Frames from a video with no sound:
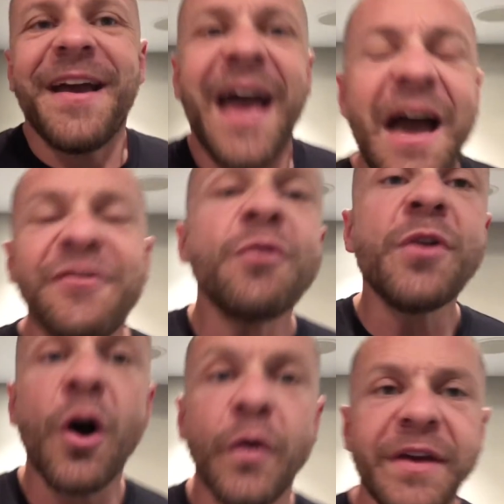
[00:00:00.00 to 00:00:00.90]
Have you
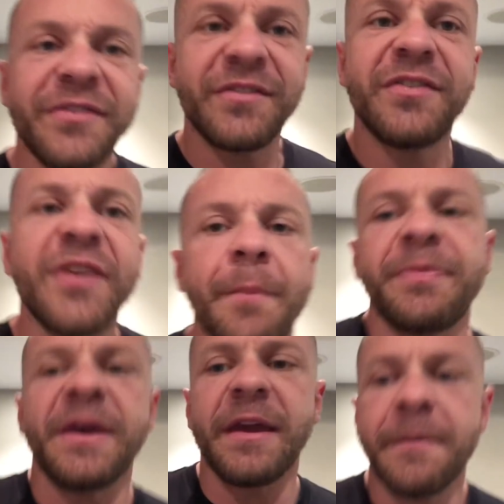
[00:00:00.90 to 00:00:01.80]
noticed
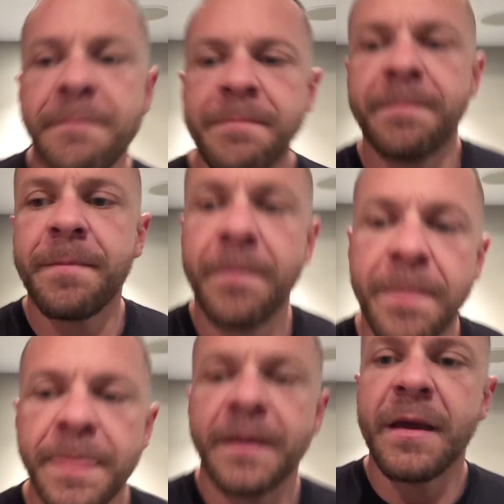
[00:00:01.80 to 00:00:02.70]
something?
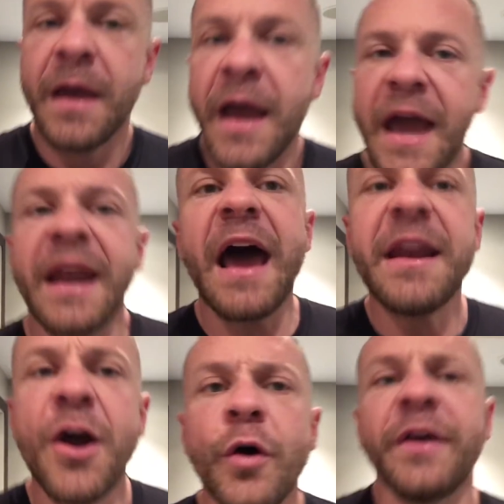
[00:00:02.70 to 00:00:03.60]
And I
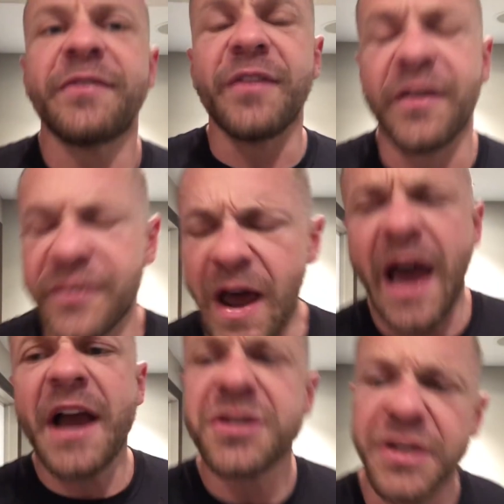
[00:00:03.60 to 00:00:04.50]
noticed this, and
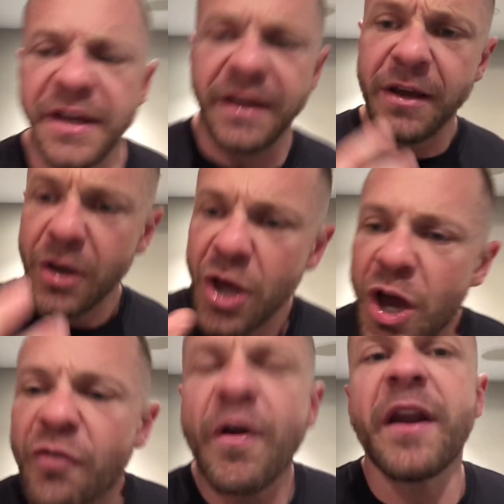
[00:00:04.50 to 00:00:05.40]
I actually
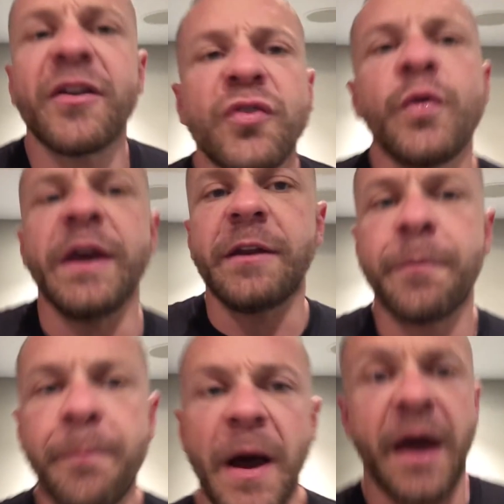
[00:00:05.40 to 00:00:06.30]
read a tweet
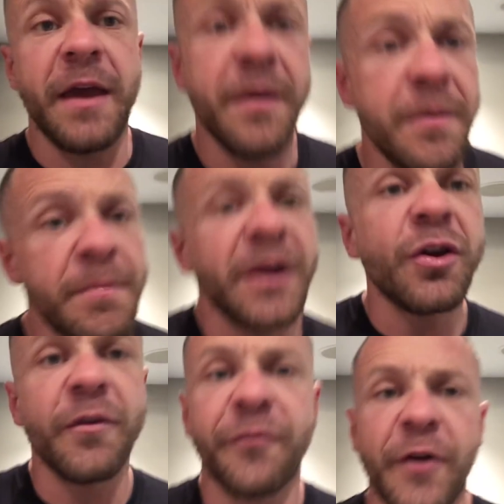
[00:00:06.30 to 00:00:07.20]
by my
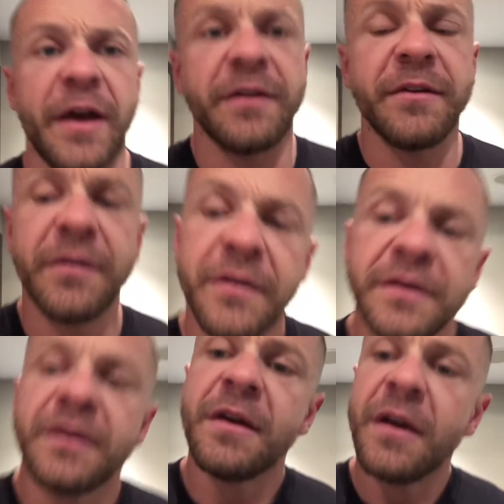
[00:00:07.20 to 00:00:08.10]
good friend,
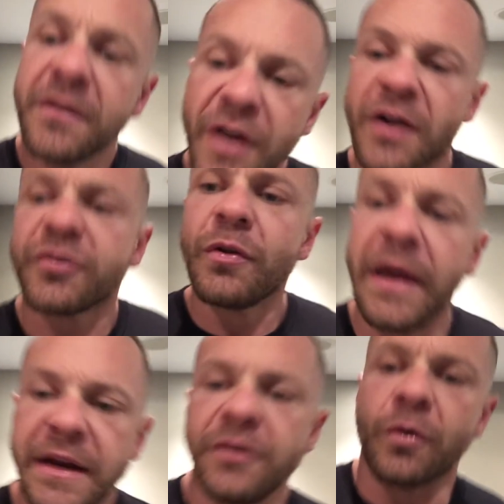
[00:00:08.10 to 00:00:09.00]
Doctor
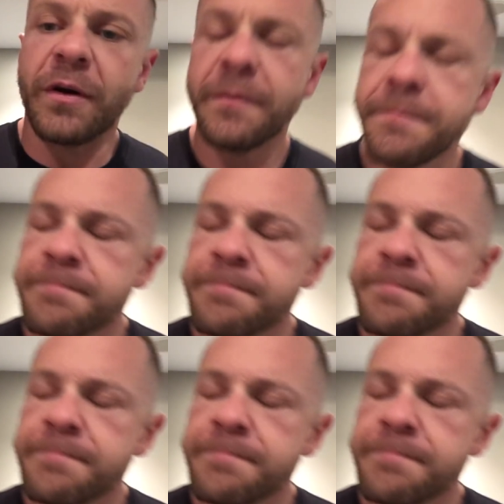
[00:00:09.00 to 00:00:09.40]
Lane Norton.